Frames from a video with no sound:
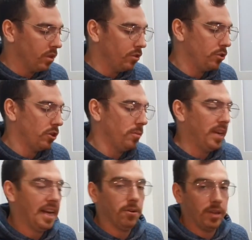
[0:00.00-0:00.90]
determine
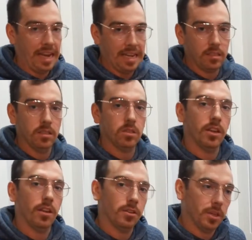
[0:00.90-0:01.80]
how gases
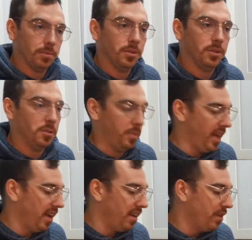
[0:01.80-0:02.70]
and other substances
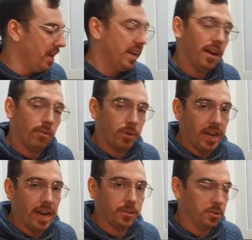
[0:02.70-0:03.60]
behave and how
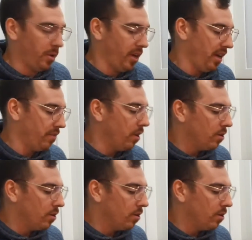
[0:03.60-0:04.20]
reactions behave.